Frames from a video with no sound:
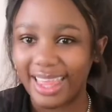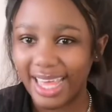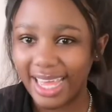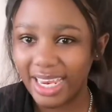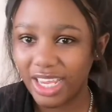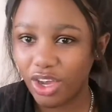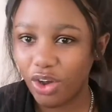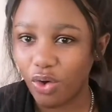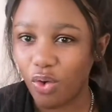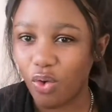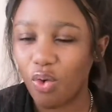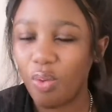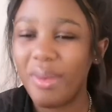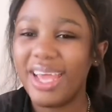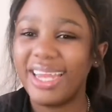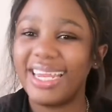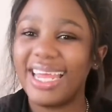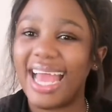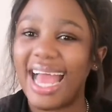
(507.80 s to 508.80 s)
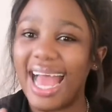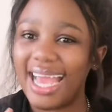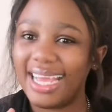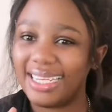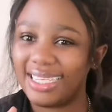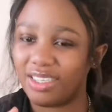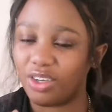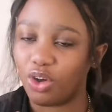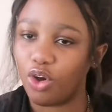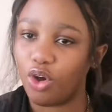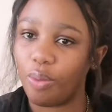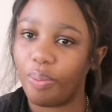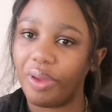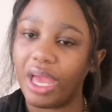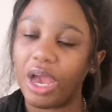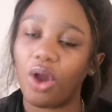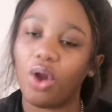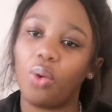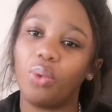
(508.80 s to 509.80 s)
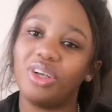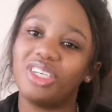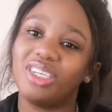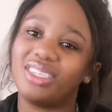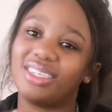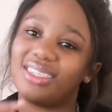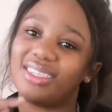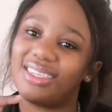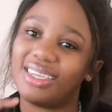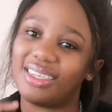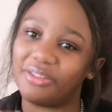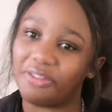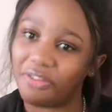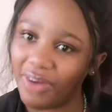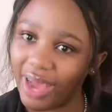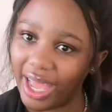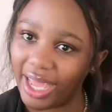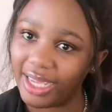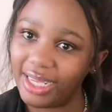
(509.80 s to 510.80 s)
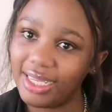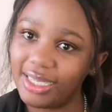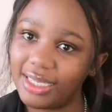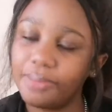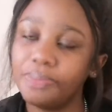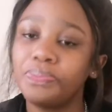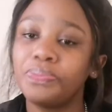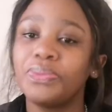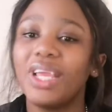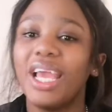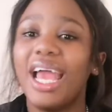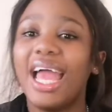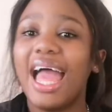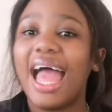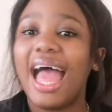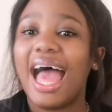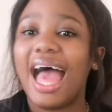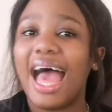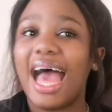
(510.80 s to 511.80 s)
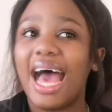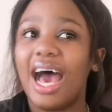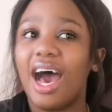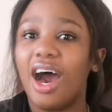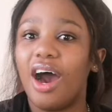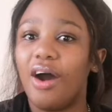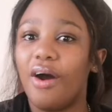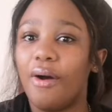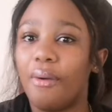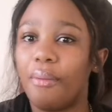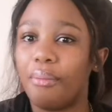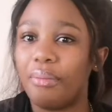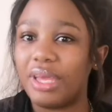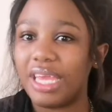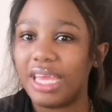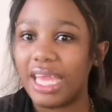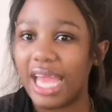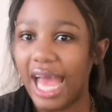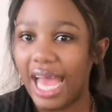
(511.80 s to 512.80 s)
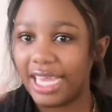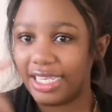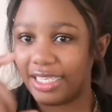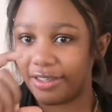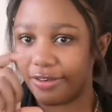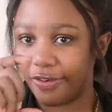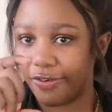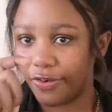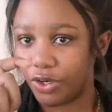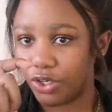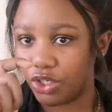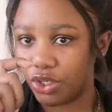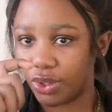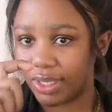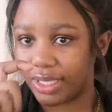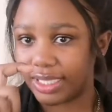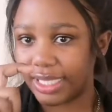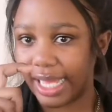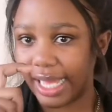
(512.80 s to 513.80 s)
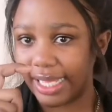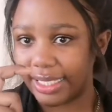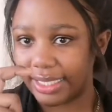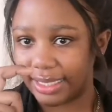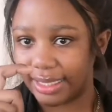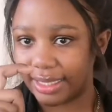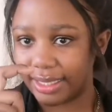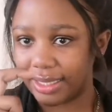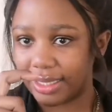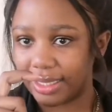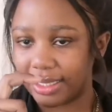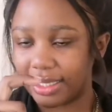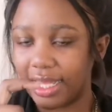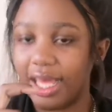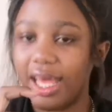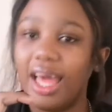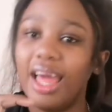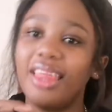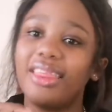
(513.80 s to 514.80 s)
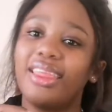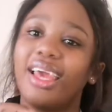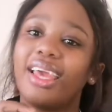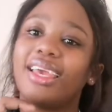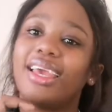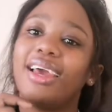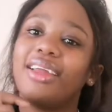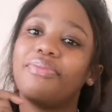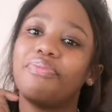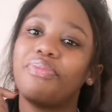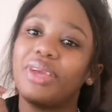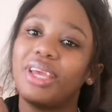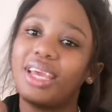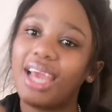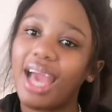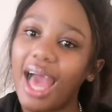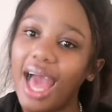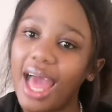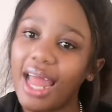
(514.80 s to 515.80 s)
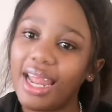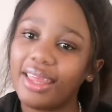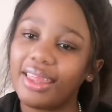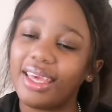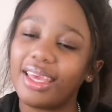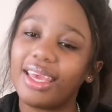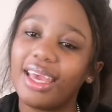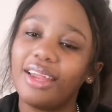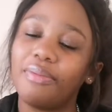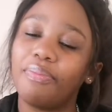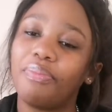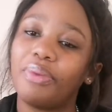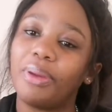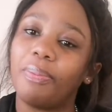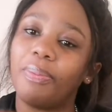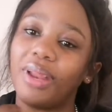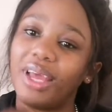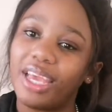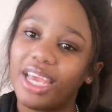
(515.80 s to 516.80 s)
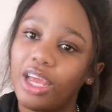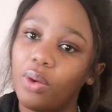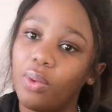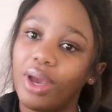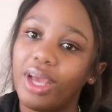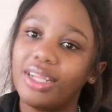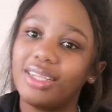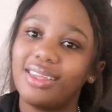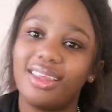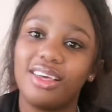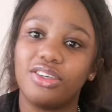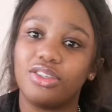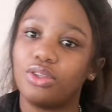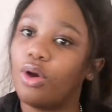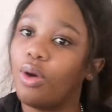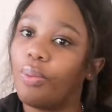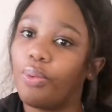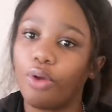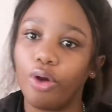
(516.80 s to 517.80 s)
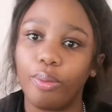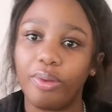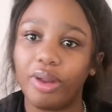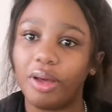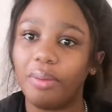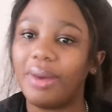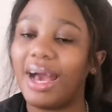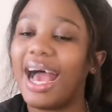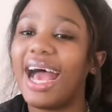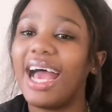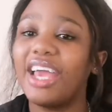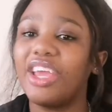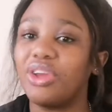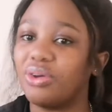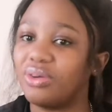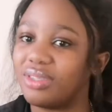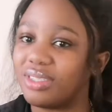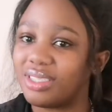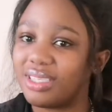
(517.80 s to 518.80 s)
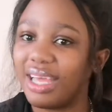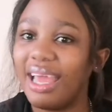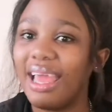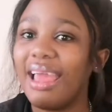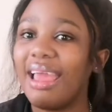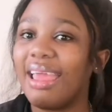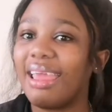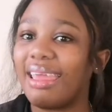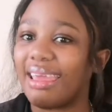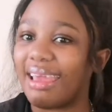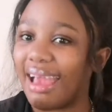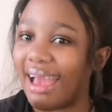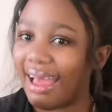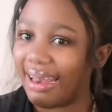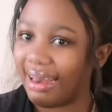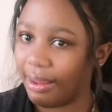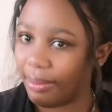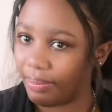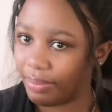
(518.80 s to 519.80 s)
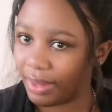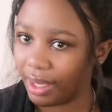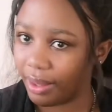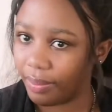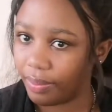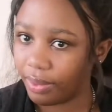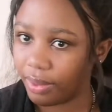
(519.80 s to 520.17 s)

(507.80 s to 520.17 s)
Then ube ne-ID copy yakho which is certified. ID photo sizes, they can be color, they can be black and white, there's no problem. I used color.